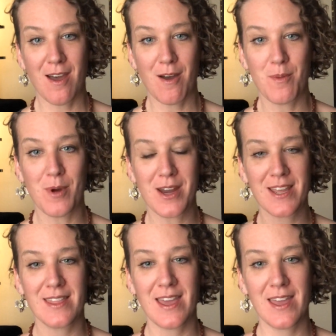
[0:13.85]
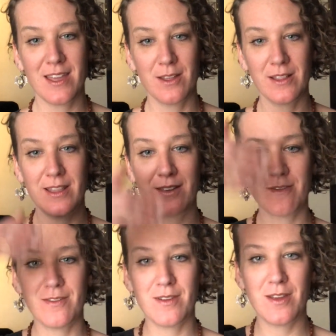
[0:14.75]
our body that
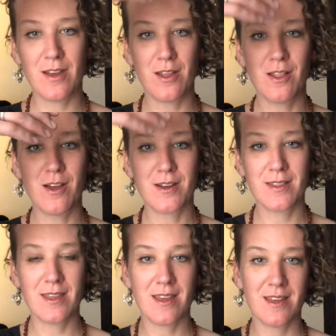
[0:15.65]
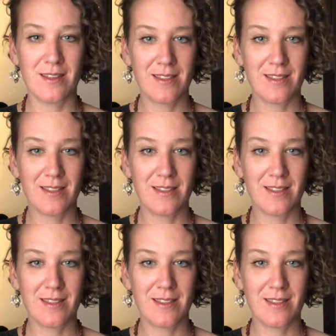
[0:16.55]
live along the